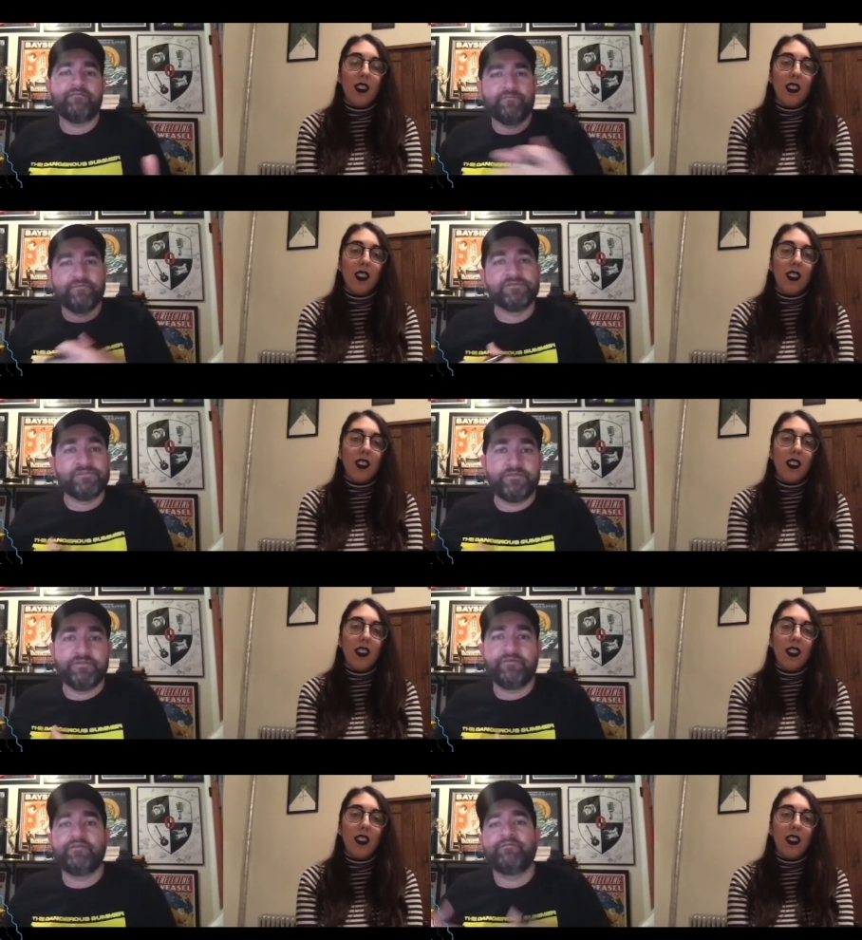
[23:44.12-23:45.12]
Speaker 1: the zine
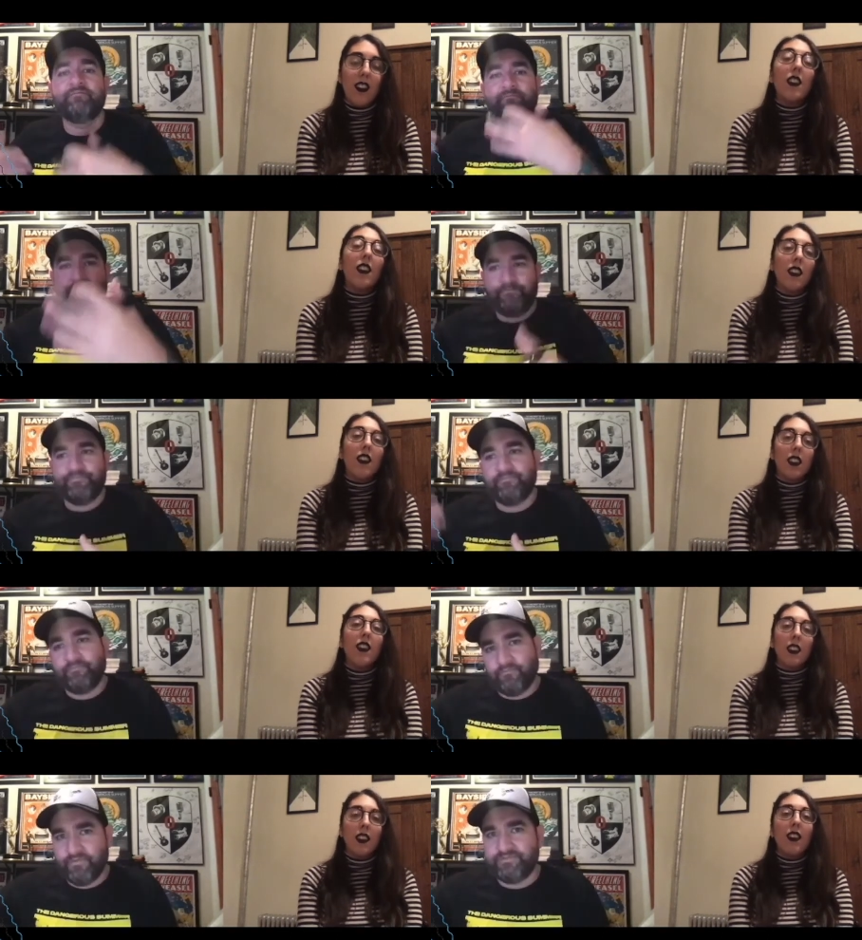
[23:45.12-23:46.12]
and then
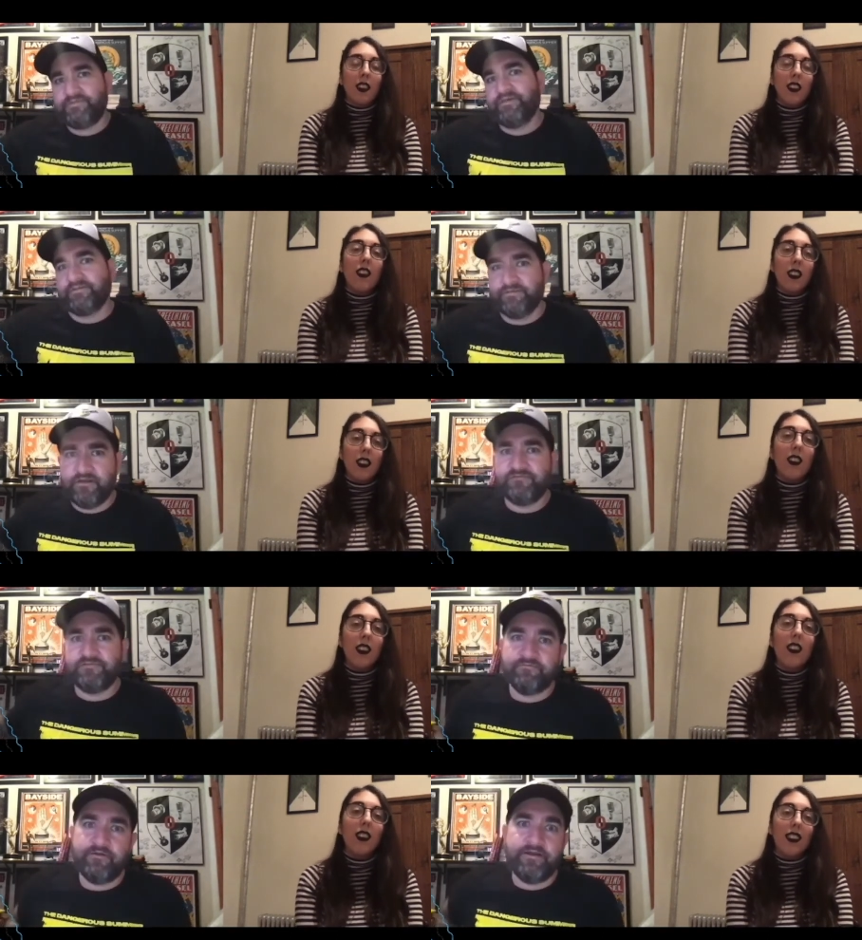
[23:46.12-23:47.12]
which kicked it off to
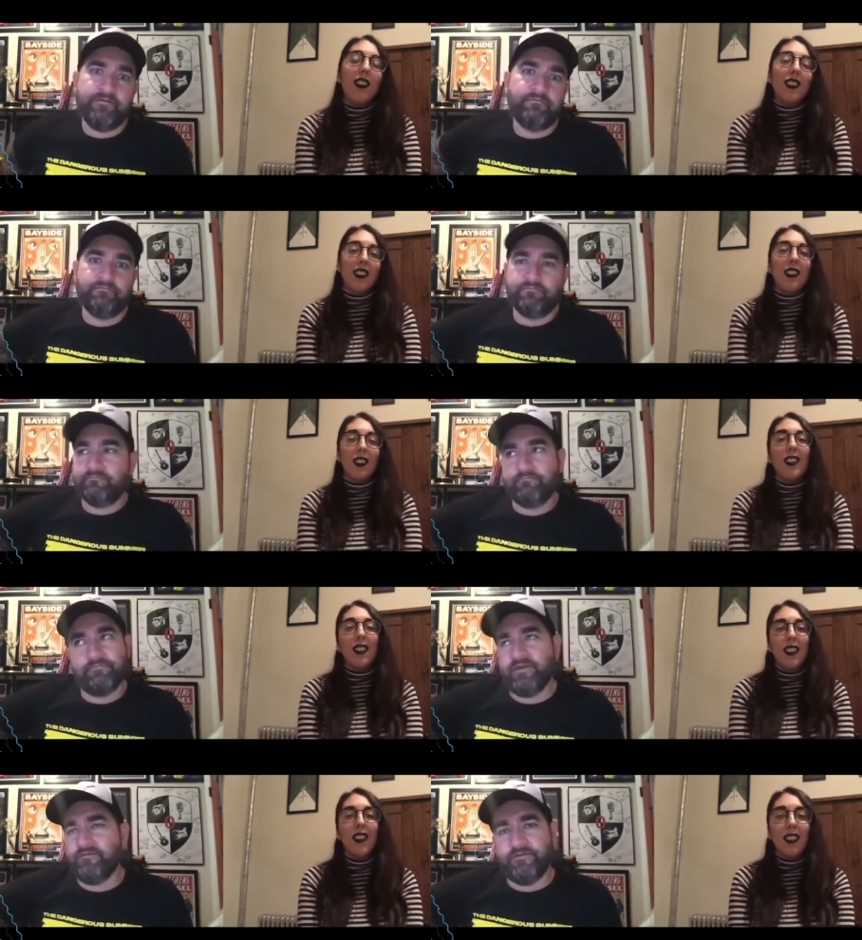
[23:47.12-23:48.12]
writing
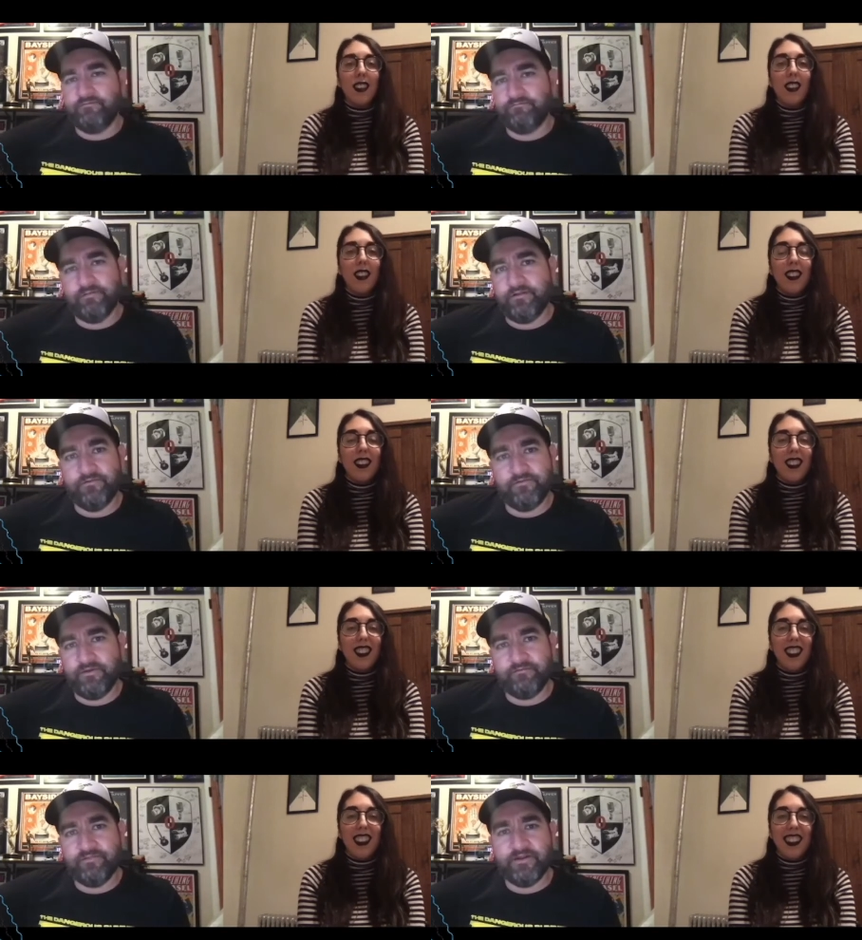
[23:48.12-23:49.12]
every other thing
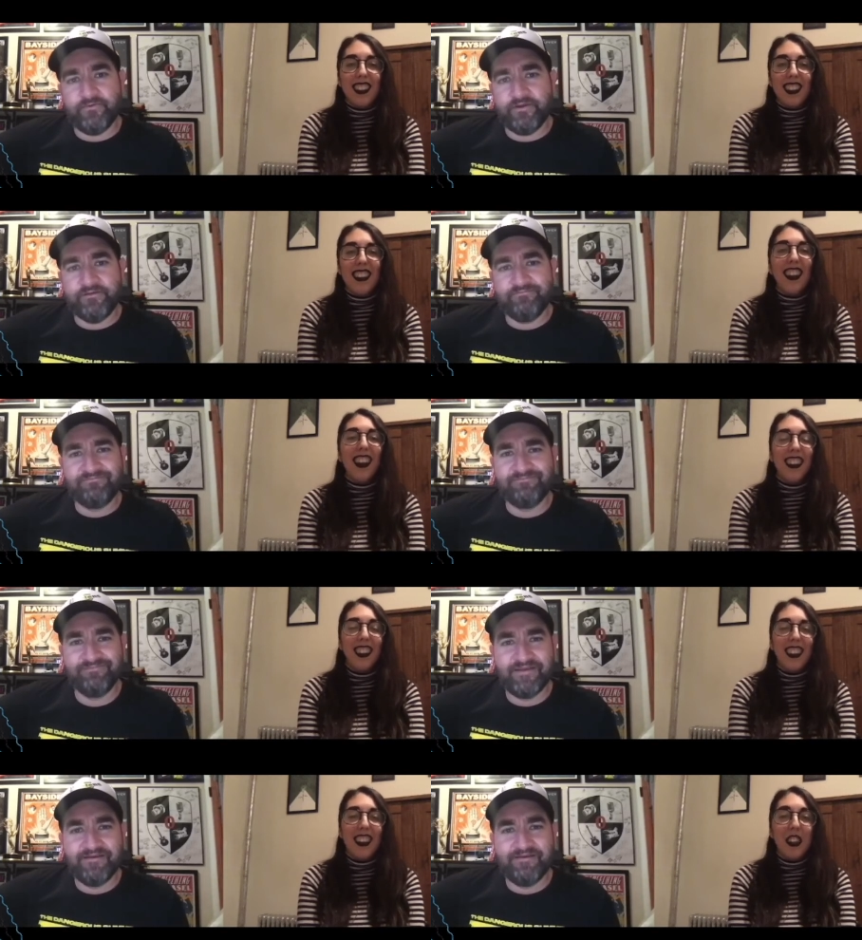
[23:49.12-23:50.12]
that i write
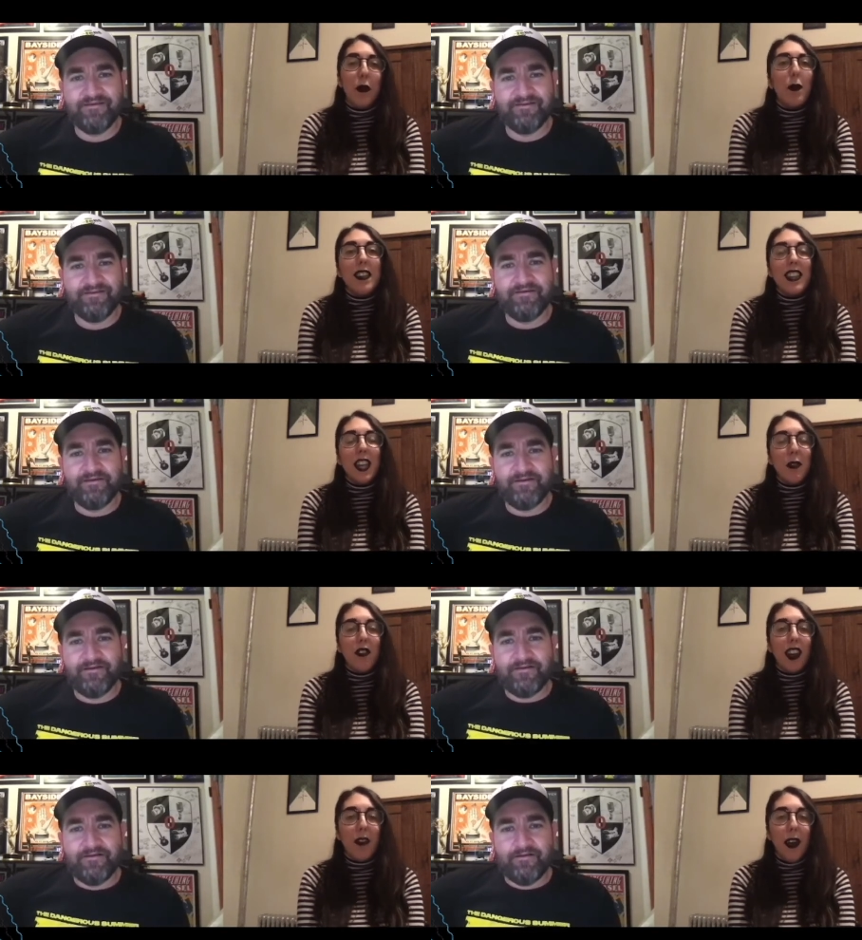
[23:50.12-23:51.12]
Speaker 2: what was the name of
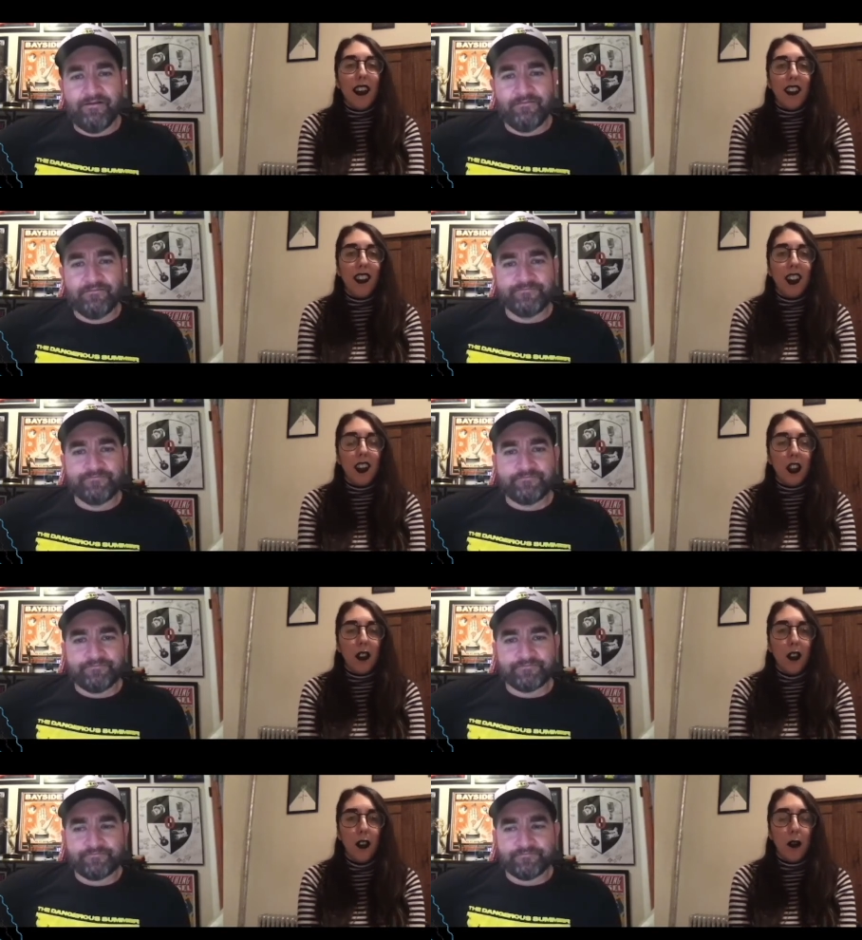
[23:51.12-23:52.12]
that magazine that your,
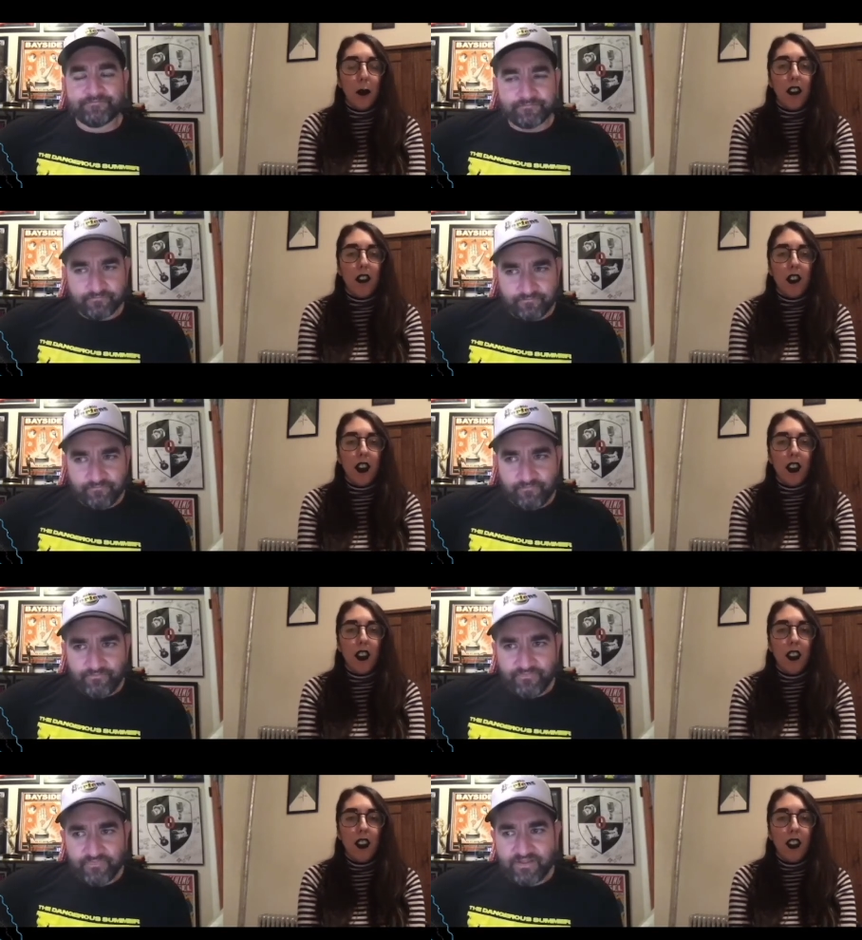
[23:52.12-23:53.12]
you and your brother started
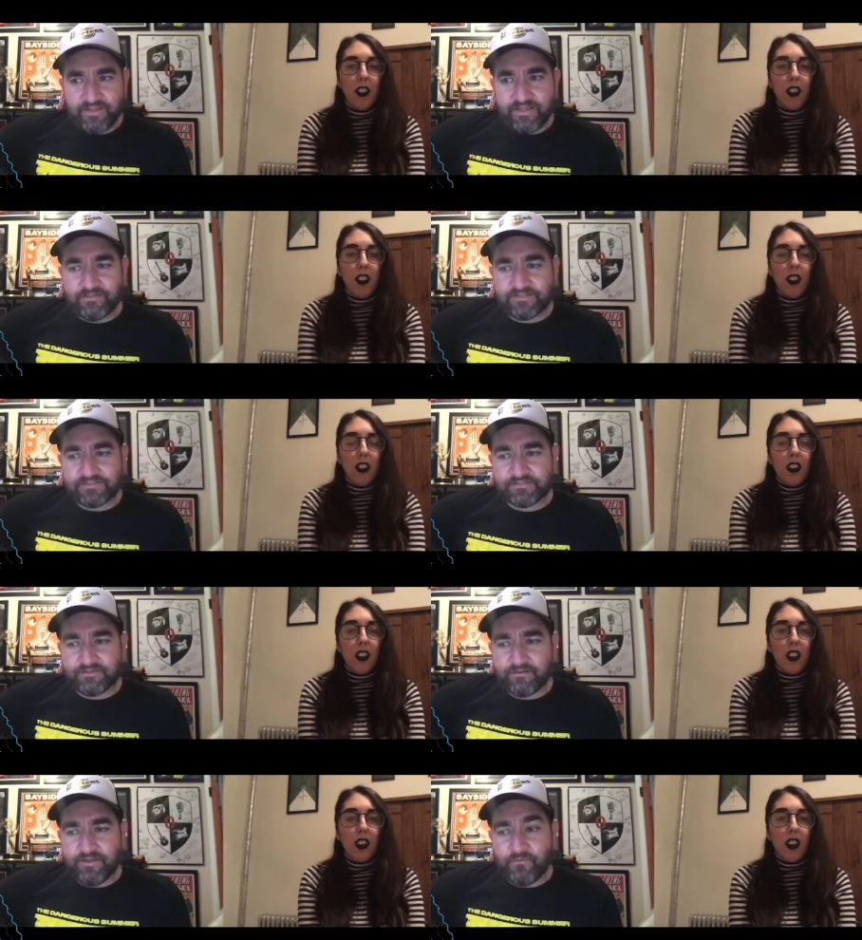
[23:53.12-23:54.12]
Speaker 1: it's
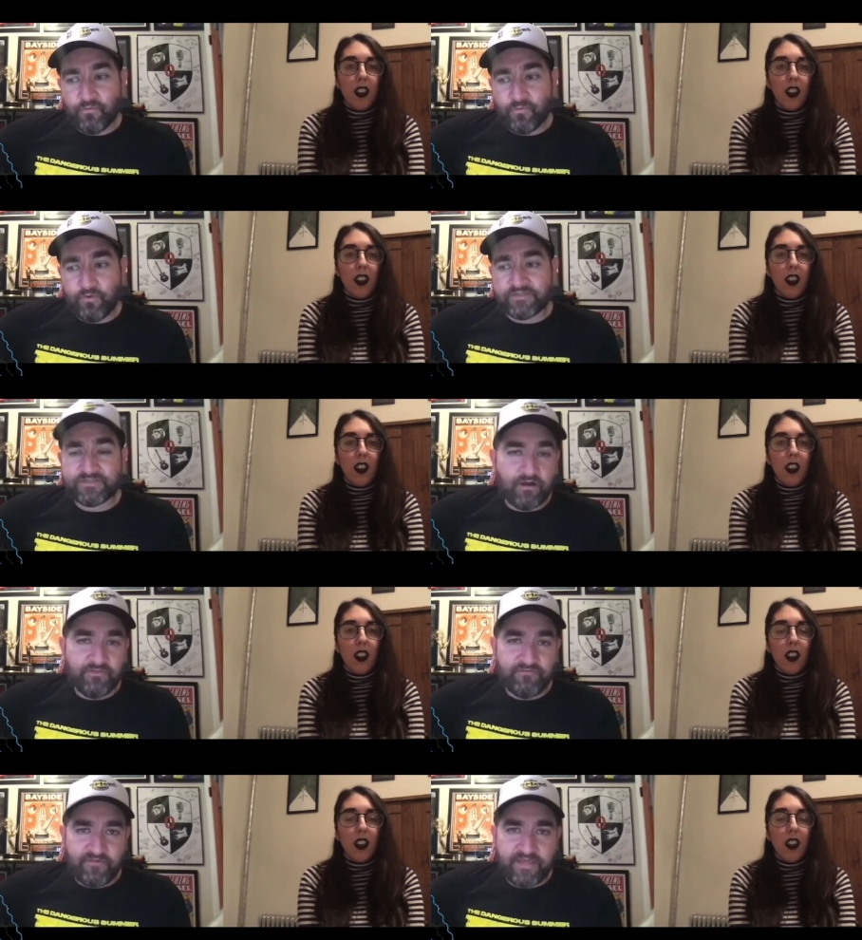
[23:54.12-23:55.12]
it it's called the
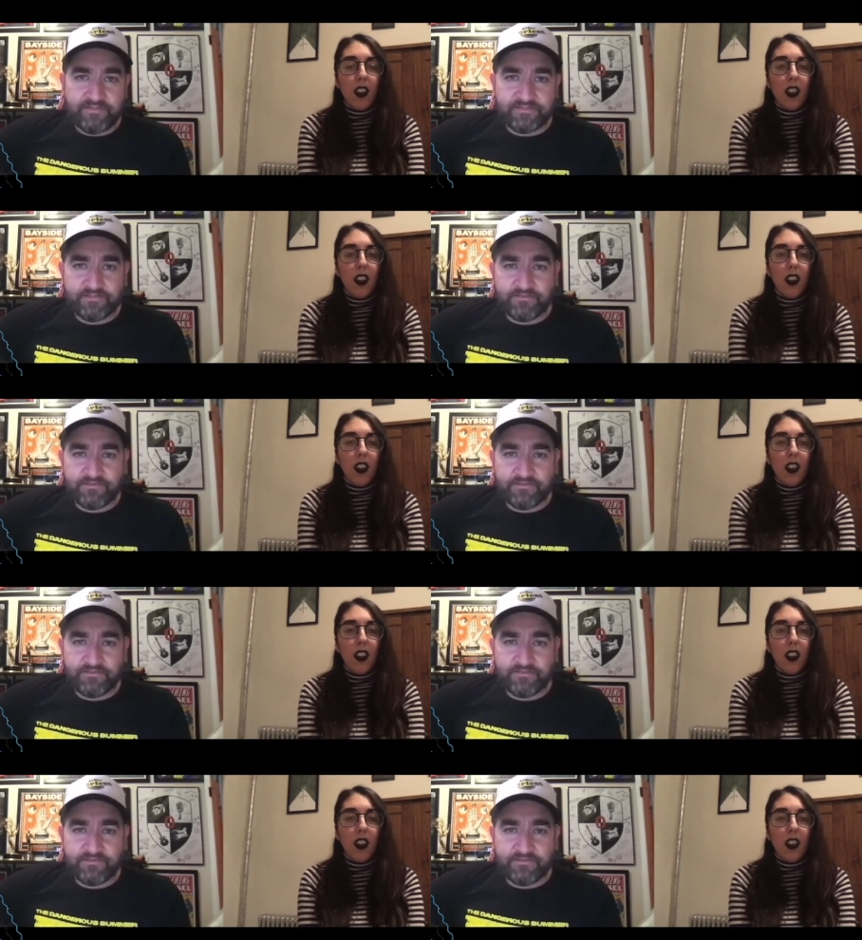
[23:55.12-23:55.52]
Vent,